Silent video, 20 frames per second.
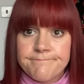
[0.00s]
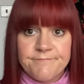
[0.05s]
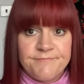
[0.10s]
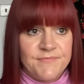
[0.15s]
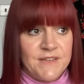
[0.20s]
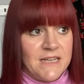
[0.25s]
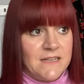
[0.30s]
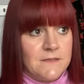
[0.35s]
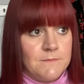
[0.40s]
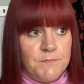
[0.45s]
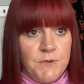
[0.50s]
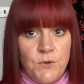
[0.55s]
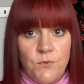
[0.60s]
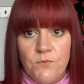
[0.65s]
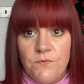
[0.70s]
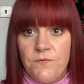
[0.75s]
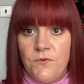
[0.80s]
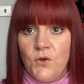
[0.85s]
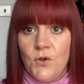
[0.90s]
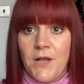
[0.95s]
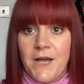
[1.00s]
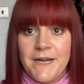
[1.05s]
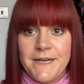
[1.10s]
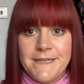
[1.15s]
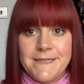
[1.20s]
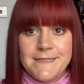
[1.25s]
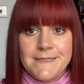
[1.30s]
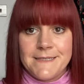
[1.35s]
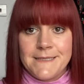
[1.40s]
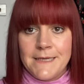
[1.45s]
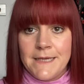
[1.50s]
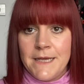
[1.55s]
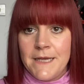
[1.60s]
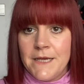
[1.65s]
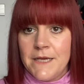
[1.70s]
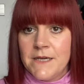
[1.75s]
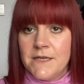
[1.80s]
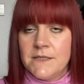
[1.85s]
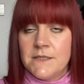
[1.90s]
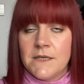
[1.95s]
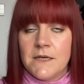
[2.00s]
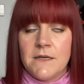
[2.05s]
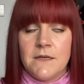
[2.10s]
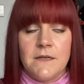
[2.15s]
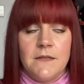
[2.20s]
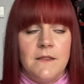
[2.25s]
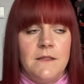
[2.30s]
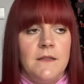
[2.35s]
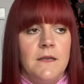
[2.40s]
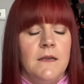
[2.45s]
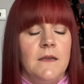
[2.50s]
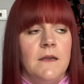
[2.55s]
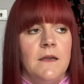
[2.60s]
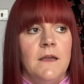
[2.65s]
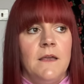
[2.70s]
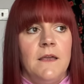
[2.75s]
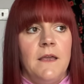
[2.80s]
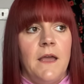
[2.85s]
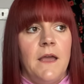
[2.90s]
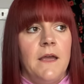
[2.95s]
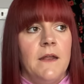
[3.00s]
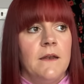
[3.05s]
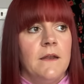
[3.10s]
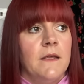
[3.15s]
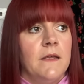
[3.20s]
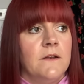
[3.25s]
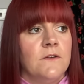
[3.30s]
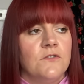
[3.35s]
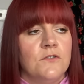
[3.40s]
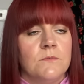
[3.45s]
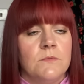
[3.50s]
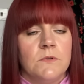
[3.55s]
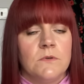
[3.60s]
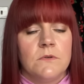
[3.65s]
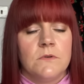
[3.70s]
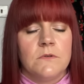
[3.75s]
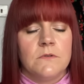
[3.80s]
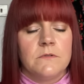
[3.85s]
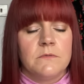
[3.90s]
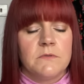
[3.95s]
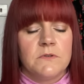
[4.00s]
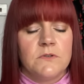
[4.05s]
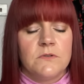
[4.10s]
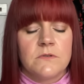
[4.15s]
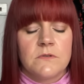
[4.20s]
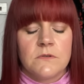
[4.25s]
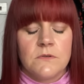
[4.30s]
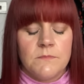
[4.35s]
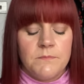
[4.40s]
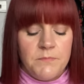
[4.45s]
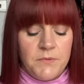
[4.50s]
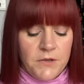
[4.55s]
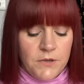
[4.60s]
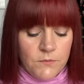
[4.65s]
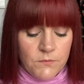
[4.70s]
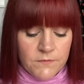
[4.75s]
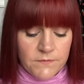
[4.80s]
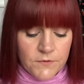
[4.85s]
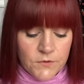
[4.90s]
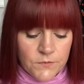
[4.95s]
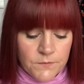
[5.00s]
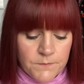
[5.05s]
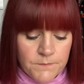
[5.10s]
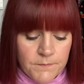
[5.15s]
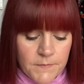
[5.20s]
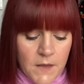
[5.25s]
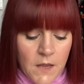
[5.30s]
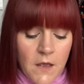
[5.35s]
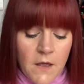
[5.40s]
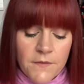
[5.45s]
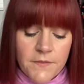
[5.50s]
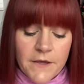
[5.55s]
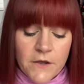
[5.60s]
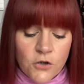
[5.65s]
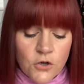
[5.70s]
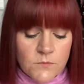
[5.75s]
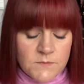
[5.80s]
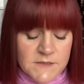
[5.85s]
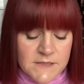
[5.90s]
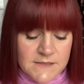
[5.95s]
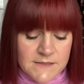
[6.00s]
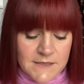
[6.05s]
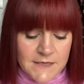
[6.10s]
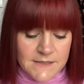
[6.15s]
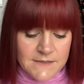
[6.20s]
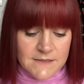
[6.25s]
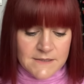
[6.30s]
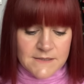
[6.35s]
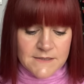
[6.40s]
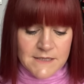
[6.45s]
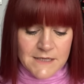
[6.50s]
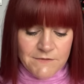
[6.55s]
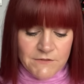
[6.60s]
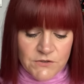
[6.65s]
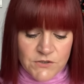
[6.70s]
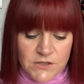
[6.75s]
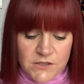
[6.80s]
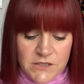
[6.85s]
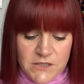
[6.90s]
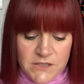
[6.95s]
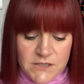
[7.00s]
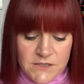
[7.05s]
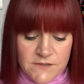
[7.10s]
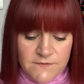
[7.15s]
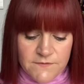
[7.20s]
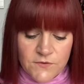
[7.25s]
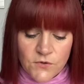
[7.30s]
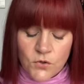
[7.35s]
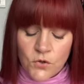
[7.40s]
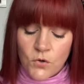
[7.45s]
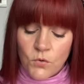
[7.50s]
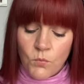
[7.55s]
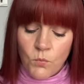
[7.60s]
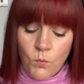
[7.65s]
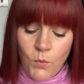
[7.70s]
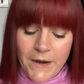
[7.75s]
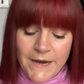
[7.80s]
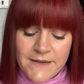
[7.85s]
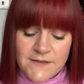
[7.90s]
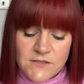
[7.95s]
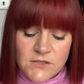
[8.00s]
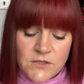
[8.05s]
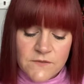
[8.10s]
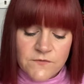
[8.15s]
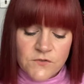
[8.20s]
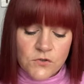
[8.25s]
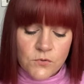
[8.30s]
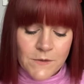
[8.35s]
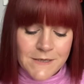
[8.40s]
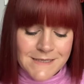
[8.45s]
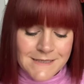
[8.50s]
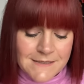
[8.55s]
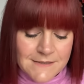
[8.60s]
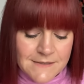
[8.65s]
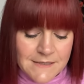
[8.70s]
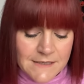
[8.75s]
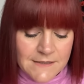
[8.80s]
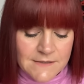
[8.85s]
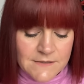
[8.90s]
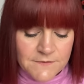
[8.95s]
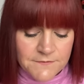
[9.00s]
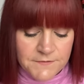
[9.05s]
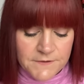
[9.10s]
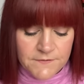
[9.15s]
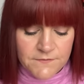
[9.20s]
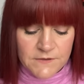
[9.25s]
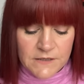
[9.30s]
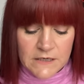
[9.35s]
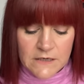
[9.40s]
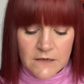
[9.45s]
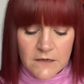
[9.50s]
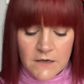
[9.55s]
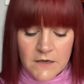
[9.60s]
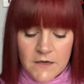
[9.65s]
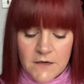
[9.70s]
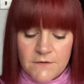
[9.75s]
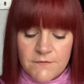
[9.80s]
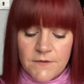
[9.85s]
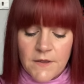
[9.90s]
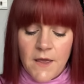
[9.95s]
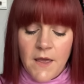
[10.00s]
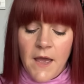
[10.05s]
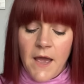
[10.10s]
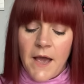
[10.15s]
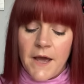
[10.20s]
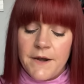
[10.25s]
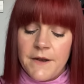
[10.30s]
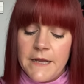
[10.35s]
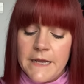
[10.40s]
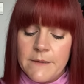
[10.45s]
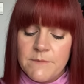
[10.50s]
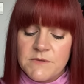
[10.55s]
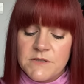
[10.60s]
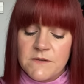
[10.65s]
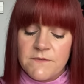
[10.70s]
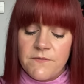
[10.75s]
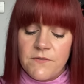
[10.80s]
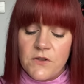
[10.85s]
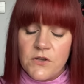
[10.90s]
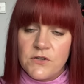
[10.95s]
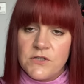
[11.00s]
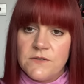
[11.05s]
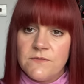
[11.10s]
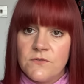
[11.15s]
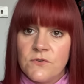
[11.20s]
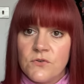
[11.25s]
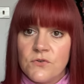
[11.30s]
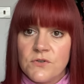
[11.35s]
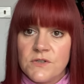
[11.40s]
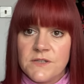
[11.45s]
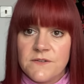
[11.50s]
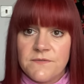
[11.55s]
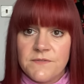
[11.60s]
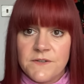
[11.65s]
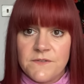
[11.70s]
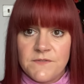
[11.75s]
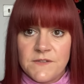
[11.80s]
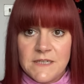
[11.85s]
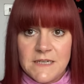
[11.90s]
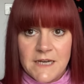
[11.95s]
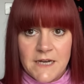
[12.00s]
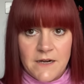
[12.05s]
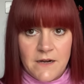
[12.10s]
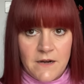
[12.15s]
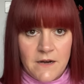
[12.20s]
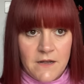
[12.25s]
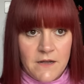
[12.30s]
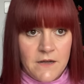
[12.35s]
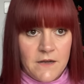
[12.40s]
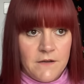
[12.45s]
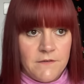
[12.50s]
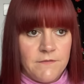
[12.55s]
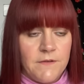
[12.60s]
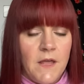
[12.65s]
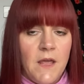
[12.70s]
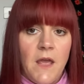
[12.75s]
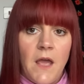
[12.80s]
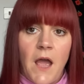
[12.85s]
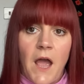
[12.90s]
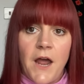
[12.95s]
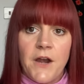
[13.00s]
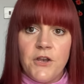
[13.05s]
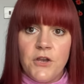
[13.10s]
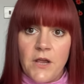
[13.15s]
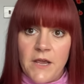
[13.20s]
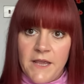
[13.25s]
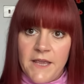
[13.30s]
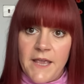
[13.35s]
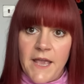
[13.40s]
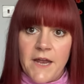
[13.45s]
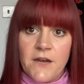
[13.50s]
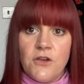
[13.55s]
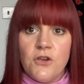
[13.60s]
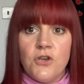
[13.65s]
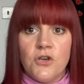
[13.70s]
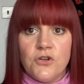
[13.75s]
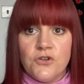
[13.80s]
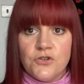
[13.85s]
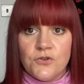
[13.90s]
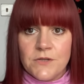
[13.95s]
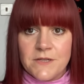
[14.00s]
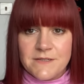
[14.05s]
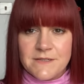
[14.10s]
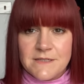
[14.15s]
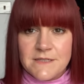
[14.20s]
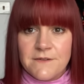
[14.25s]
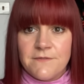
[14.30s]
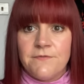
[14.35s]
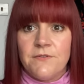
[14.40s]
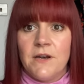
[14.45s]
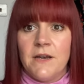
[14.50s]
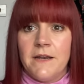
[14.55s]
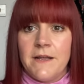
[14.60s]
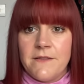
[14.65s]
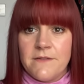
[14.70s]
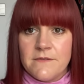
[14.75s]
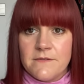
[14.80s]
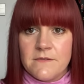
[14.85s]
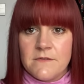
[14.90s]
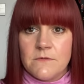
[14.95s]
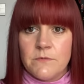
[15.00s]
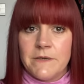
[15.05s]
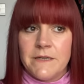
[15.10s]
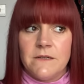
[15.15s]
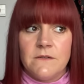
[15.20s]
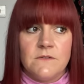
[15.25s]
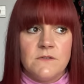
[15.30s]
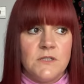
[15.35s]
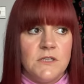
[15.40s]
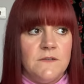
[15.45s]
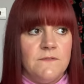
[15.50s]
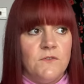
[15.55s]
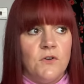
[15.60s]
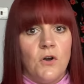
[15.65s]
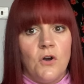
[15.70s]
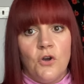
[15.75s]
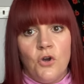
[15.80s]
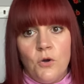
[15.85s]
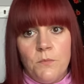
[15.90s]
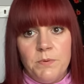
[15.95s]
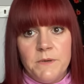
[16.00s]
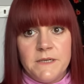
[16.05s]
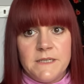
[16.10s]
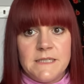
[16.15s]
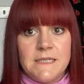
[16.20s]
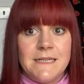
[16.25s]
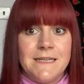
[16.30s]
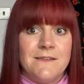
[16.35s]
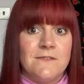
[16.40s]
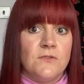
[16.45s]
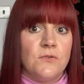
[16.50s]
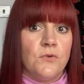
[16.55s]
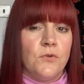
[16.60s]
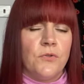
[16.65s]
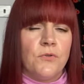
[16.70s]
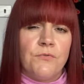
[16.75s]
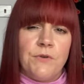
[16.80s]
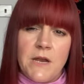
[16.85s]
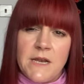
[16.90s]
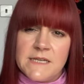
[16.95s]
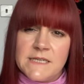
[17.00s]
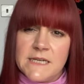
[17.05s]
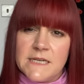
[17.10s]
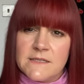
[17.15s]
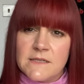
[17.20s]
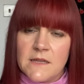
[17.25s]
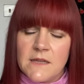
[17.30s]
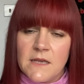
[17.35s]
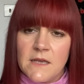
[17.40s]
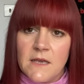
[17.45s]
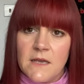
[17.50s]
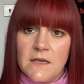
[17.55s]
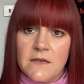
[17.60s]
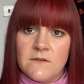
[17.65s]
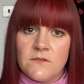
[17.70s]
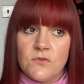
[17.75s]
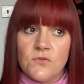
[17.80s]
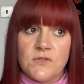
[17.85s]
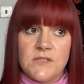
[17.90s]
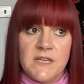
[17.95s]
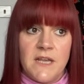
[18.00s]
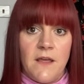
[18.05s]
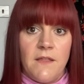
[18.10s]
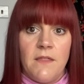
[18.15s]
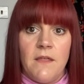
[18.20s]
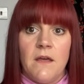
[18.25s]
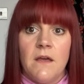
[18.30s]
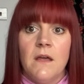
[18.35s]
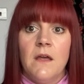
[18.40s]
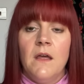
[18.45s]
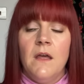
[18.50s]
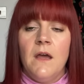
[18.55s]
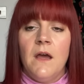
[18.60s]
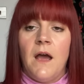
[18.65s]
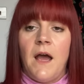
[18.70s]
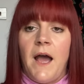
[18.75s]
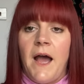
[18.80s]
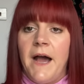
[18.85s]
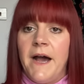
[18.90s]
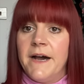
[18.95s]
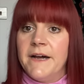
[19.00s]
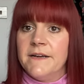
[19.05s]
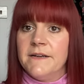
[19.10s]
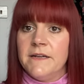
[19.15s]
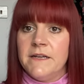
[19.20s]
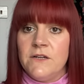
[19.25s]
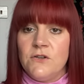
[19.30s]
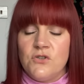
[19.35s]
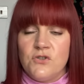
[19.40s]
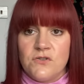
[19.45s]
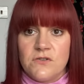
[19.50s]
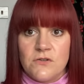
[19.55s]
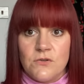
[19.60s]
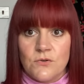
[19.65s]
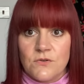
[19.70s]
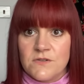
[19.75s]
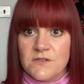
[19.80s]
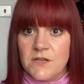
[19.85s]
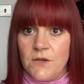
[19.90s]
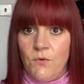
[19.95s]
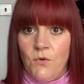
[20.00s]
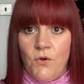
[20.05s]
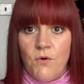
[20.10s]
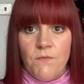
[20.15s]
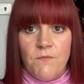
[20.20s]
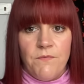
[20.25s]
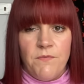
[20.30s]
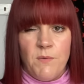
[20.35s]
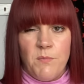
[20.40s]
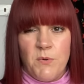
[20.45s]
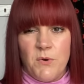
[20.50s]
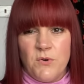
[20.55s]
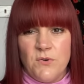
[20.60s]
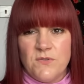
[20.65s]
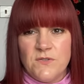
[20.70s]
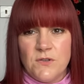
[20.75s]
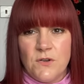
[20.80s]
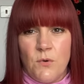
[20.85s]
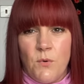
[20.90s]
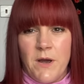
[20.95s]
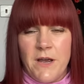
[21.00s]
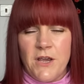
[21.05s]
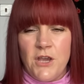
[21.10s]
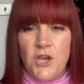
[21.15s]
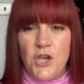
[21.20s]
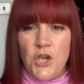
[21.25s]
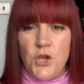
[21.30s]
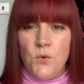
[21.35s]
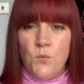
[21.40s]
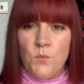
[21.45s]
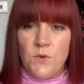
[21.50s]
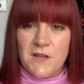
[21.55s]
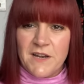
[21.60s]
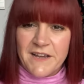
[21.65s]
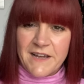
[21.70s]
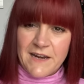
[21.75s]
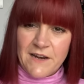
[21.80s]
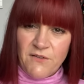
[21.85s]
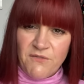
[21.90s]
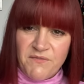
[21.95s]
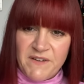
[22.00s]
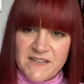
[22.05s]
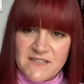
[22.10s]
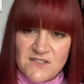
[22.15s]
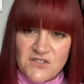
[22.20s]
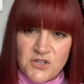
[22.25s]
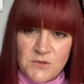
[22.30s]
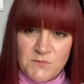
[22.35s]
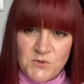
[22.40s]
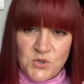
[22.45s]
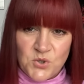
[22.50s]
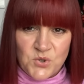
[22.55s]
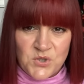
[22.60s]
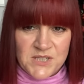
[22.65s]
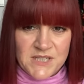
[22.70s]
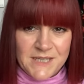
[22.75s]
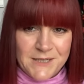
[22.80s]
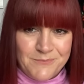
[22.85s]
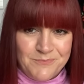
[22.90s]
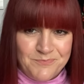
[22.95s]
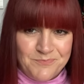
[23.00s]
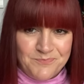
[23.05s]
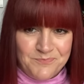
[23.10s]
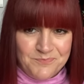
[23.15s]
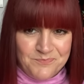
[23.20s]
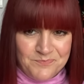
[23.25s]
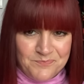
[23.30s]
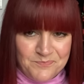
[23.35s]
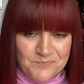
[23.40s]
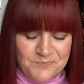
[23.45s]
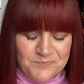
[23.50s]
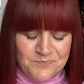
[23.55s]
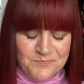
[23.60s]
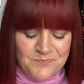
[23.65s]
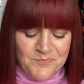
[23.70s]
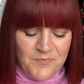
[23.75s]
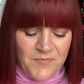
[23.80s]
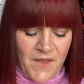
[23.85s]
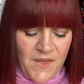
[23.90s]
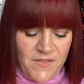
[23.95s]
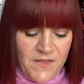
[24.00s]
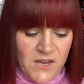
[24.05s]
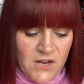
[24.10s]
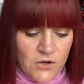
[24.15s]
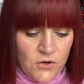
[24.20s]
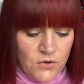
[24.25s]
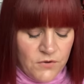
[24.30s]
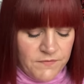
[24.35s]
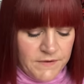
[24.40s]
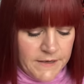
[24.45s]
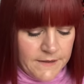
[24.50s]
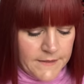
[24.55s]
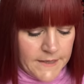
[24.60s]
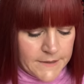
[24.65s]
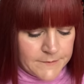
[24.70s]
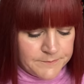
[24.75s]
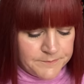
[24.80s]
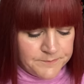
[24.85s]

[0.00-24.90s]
that's beautiful, and it's tiered, and I think again in double gauze would just look beautiful. That comes in sizes 0 to 34, waist of 26 to 50 and a half, and hips of 34 to 59 and a half. And again, you can do this in different lengths as well, so you've got a couple of tiers or three tiers, I think it is, all together, and it just looks so comfy but also quite cute with like a little vest top tucked in. I think you look lovely in that.